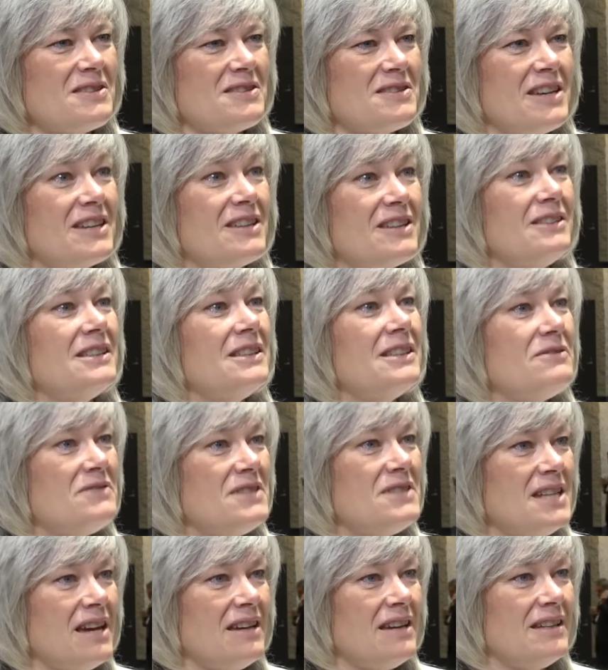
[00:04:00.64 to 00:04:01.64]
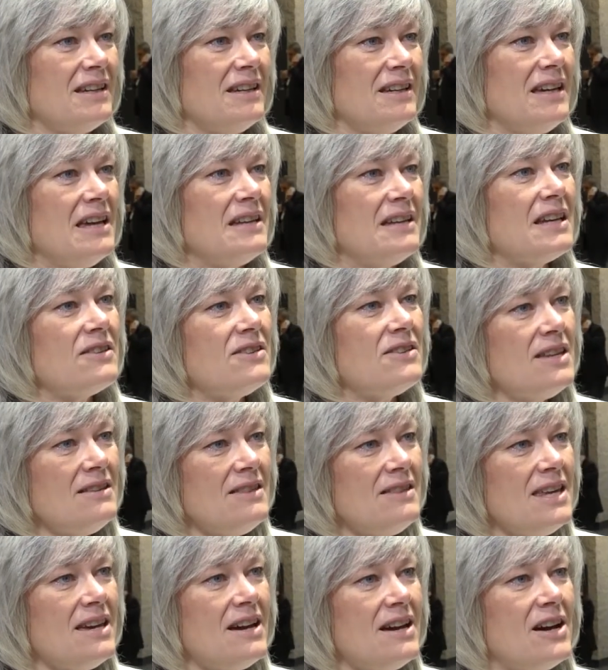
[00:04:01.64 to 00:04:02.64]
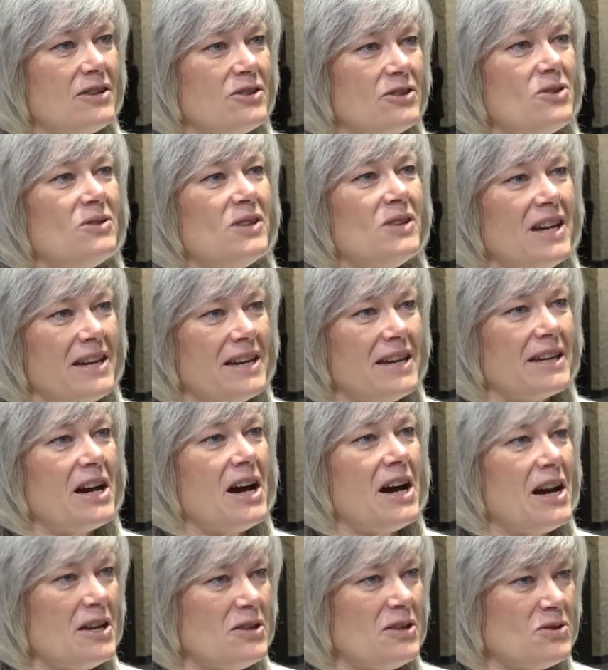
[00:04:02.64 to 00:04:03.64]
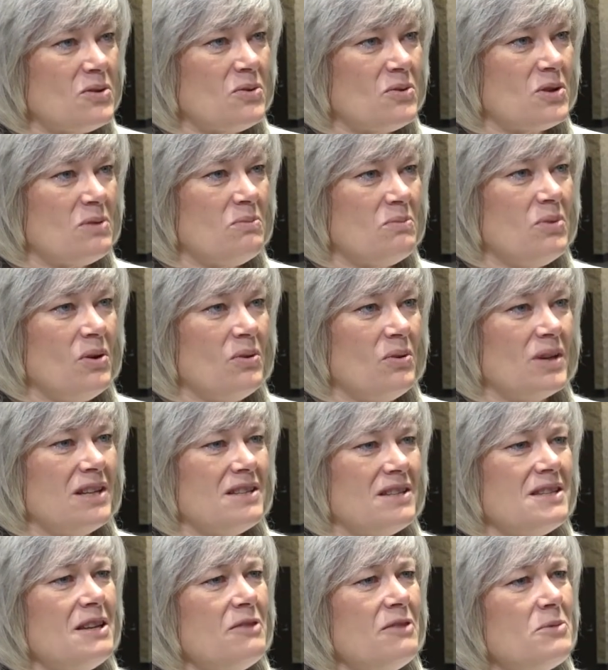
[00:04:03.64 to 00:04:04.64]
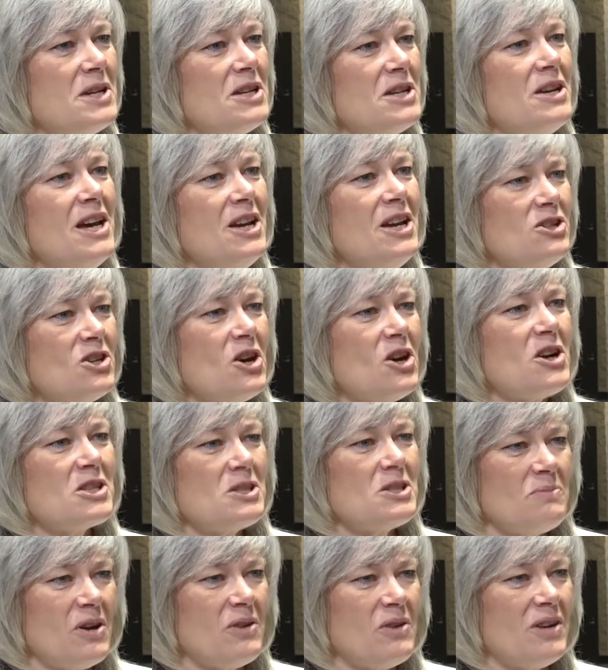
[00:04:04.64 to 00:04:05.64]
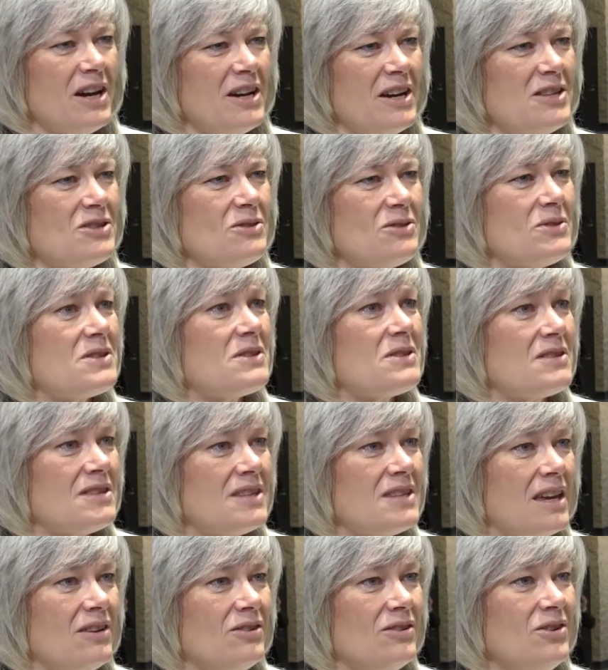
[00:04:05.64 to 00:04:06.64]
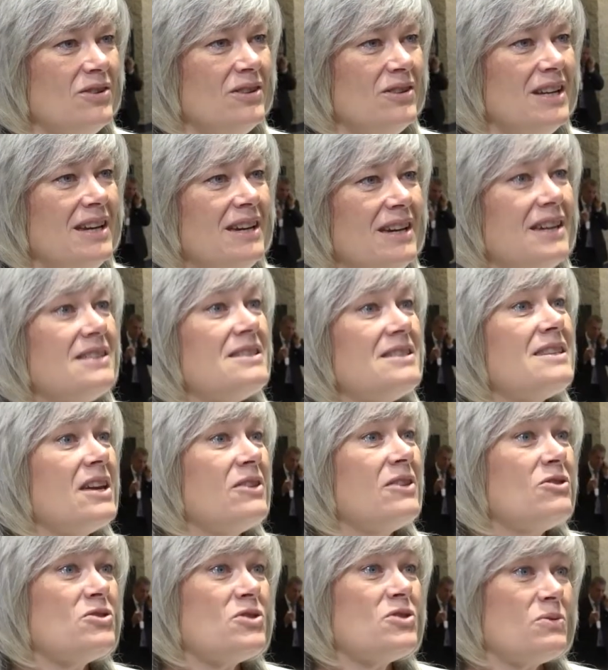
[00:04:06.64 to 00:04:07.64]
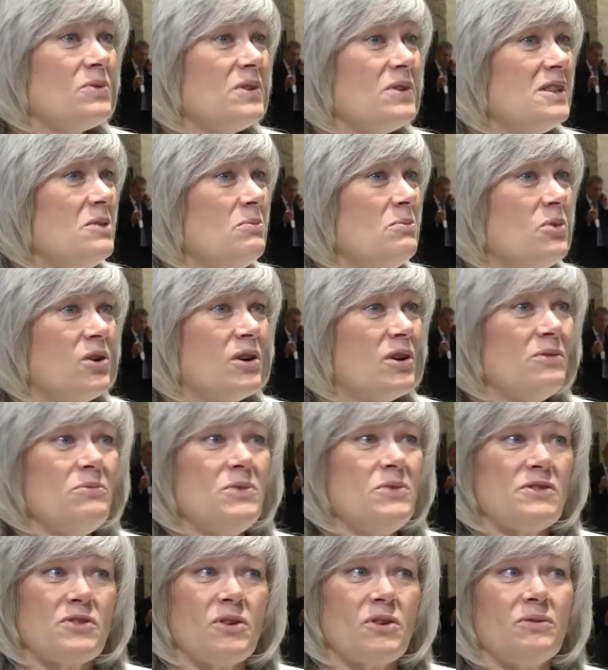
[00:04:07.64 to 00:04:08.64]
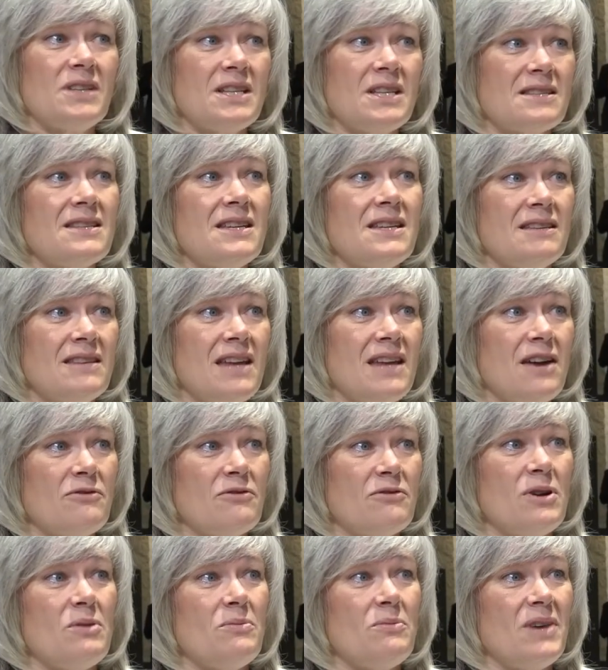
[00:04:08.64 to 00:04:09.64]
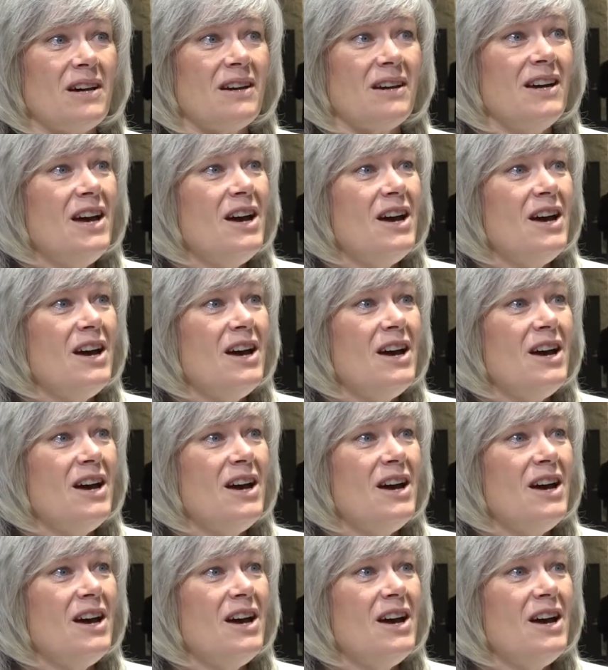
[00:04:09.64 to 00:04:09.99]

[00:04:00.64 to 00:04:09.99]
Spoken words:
cycle of data, and I think the underlying ISO components. And everybody talks about ISO as a standard, and standards are really important. We've certainly seen that from a